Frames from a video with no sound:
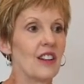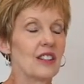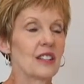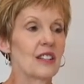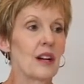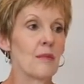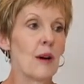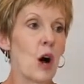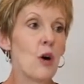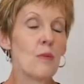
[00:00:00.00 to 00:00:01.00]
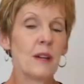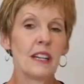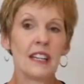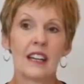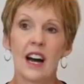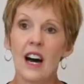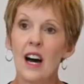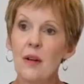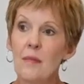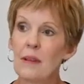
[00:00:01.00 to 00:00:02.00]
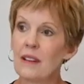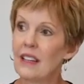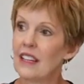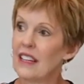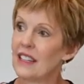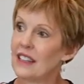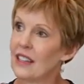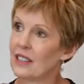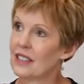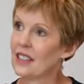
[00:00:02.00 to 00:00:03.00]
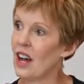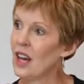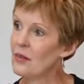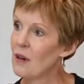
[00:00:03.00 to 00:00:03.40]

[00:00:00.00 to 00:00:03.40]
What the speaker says: some opening up in the side